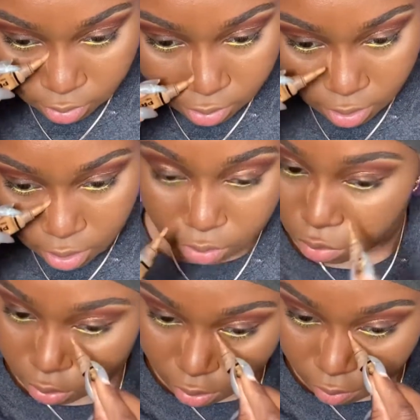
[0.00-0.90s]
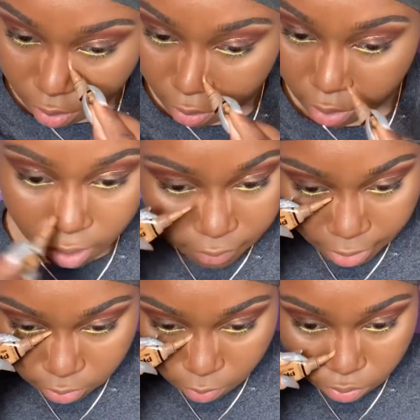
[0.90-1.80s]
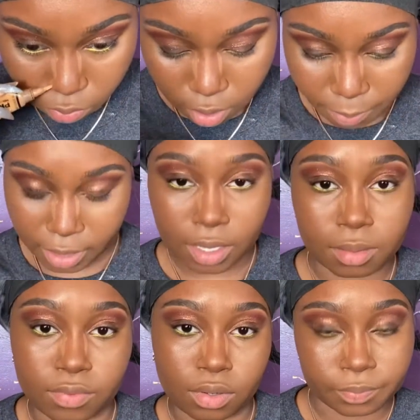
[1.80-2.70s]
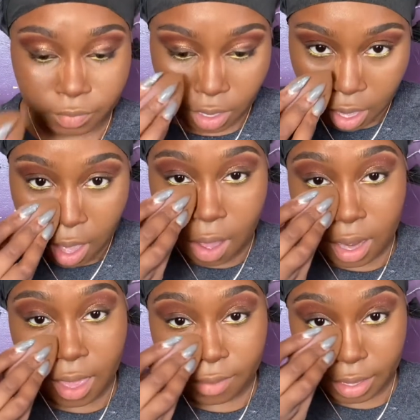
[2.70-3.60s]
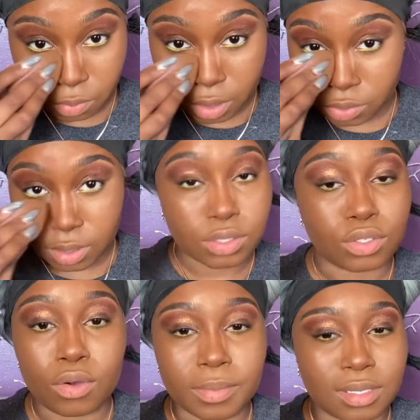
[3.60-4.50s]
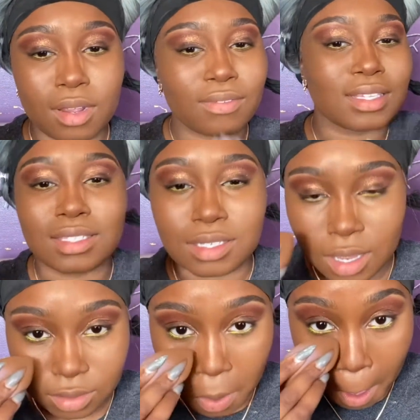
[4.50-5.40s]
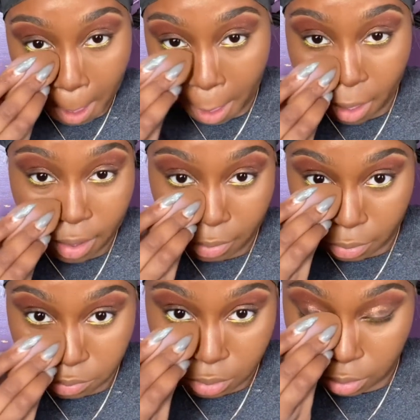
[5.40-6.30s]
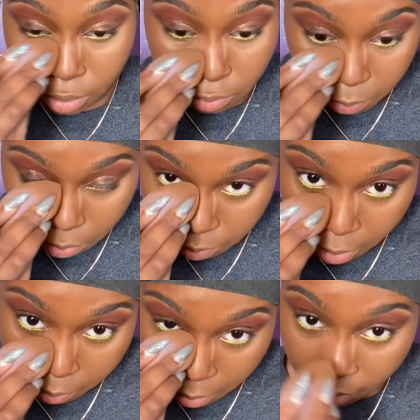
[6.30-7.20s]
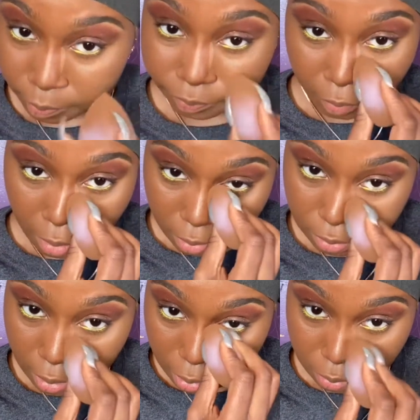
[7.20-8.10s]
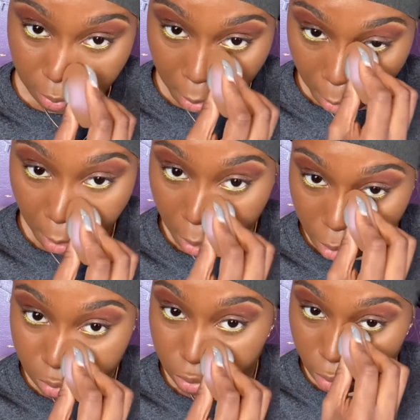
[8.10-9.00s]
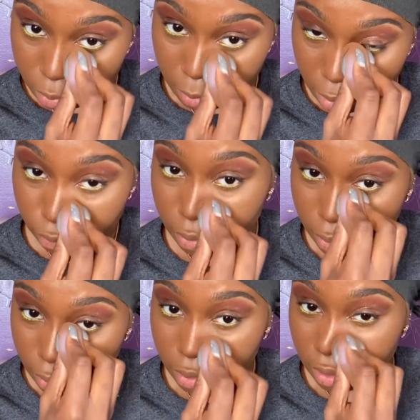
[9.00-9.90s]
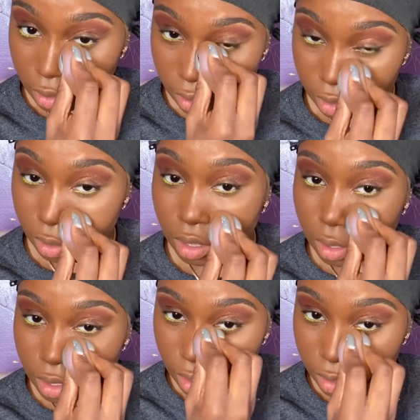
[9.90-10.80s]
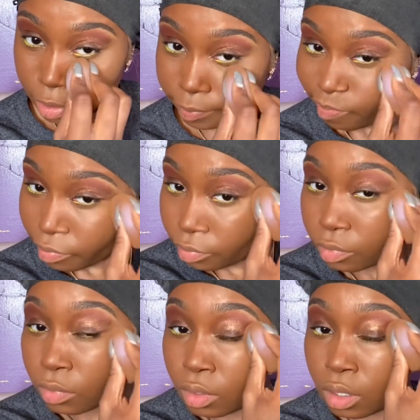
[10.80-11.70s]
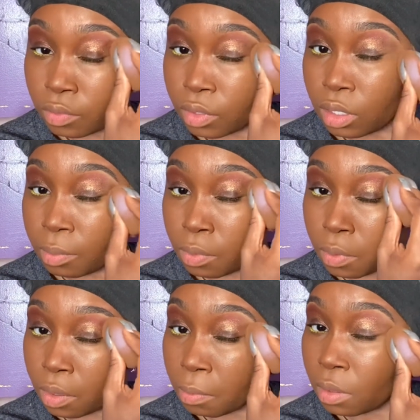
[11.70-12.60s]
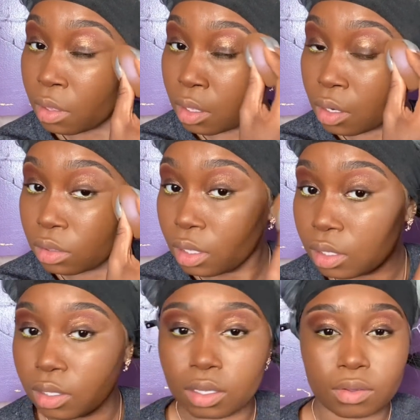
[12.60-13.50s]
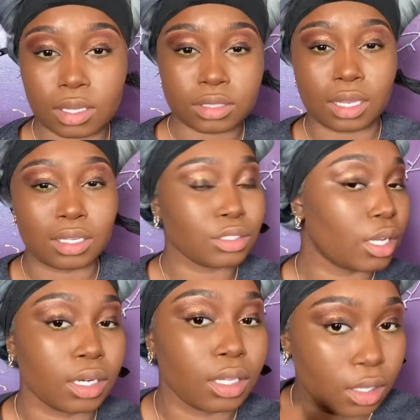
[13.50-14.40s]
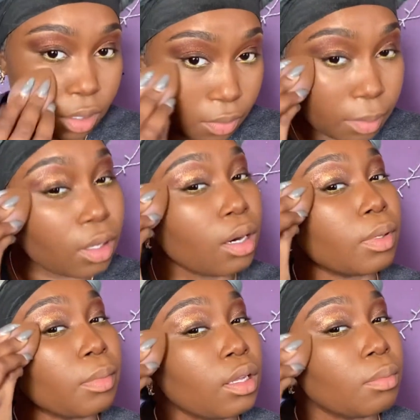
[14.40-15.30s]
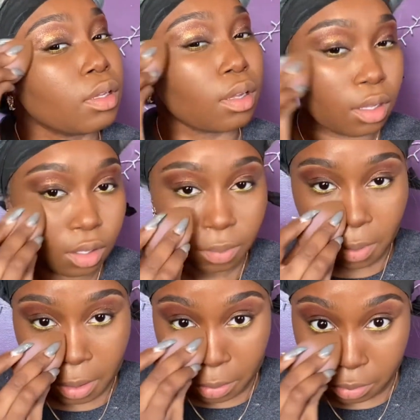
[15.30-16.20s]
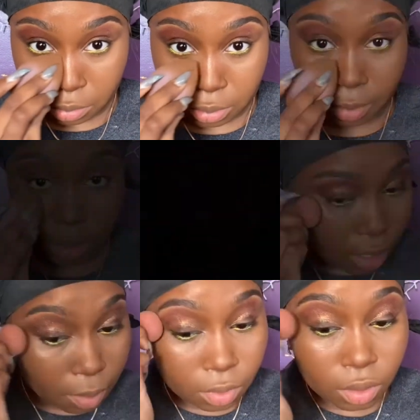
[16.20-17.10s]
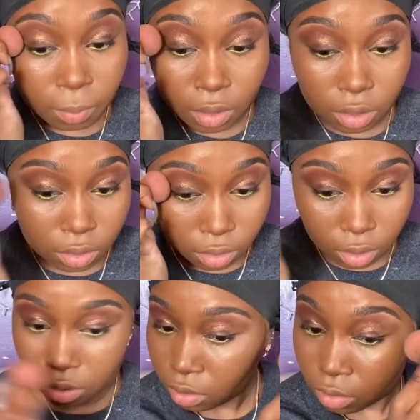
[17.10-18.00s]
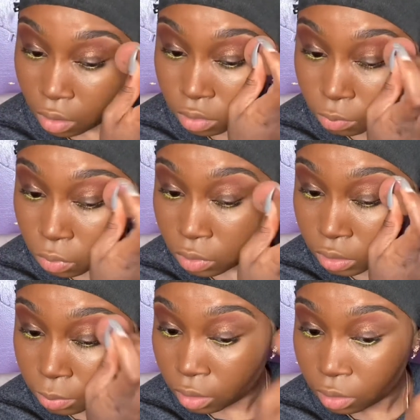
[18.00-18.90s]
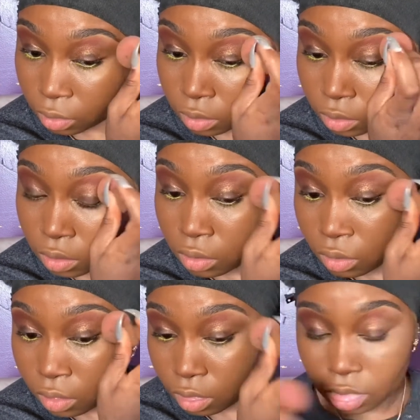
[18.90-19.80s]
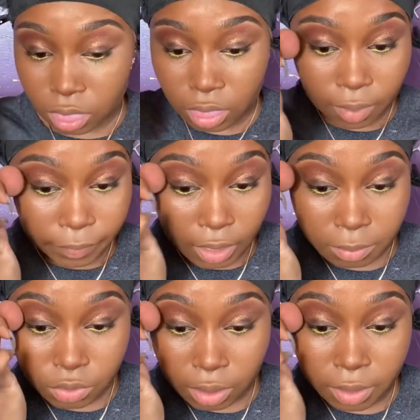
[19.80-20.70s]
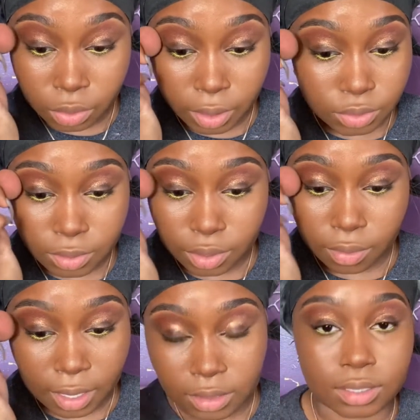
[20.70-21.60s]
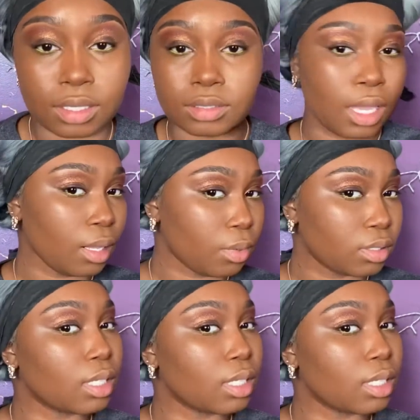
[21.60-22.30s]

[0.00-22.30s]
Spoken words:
together really seamlessly. I really want to snatch my nose. Like, I'm really like, instead of looking like $1,000 nose job, I'm trying to look like a $2,000 nose job. So I'm going back in with some concealer and I'm going to tighten and really pinch that area together with that same beauty blender that I was using to soften, and just go back again and just dab out